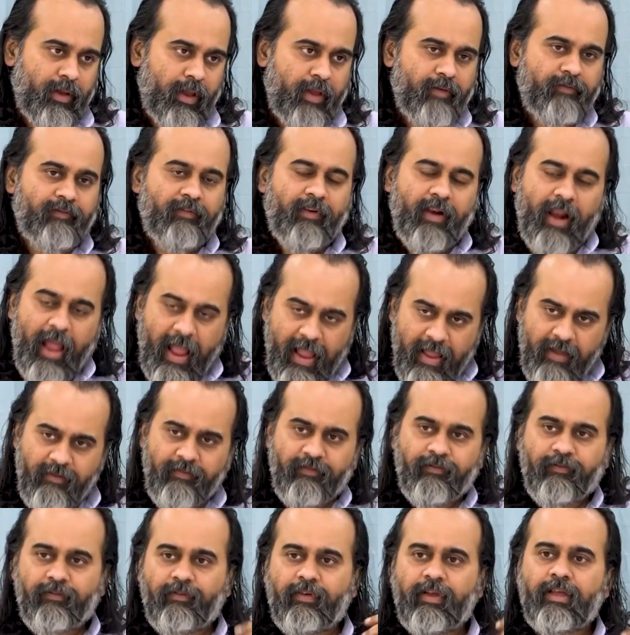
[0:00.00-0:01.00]
If
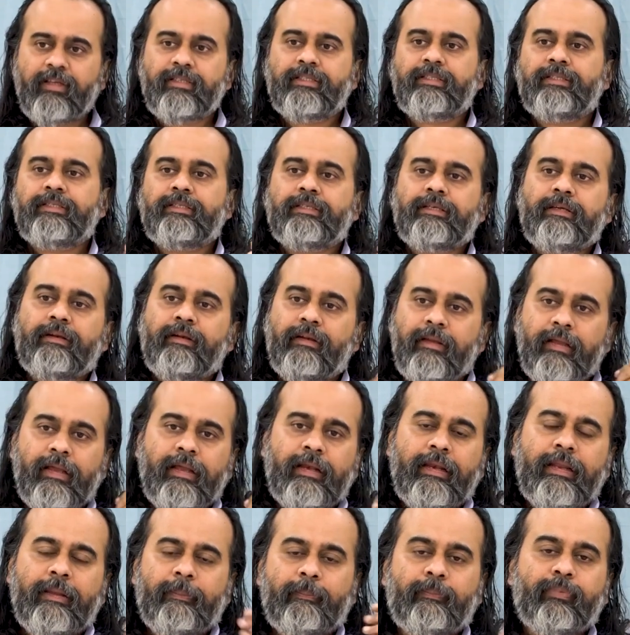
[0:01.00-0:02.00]
life is
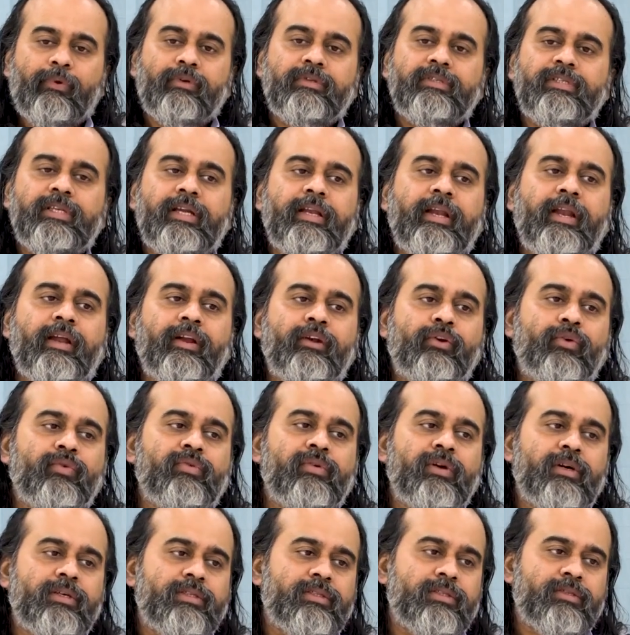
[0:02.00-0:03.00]
really proceeding
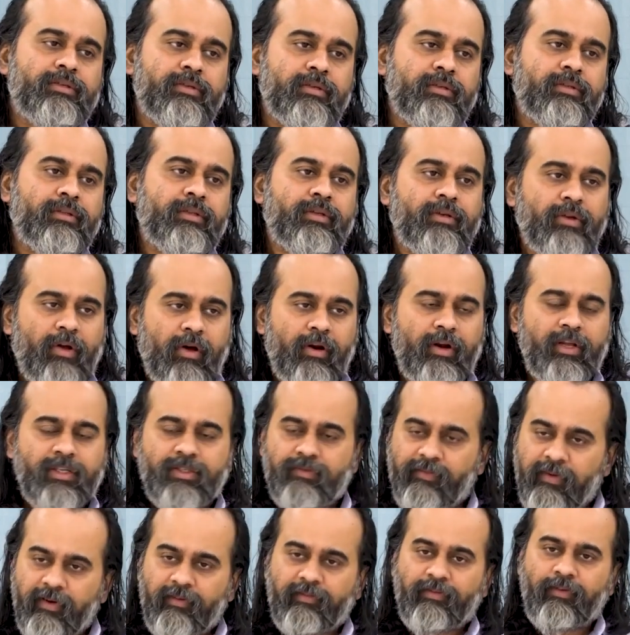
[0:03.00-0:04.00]
towards truth,
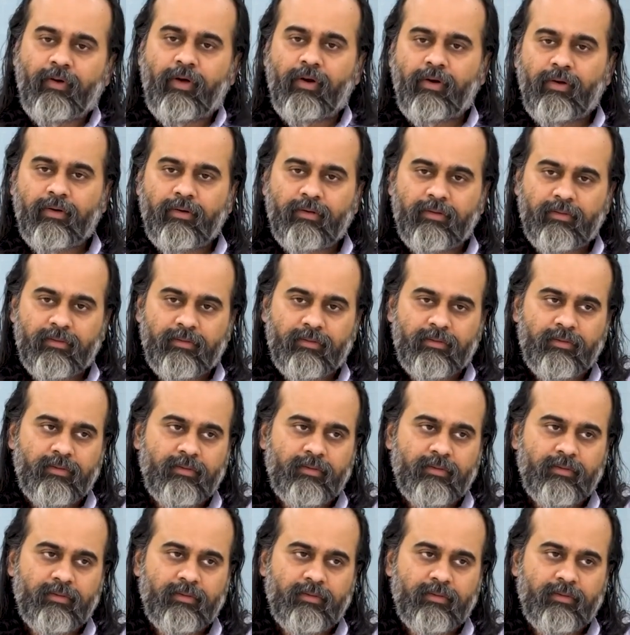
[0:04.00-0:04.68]
knowledge will follow.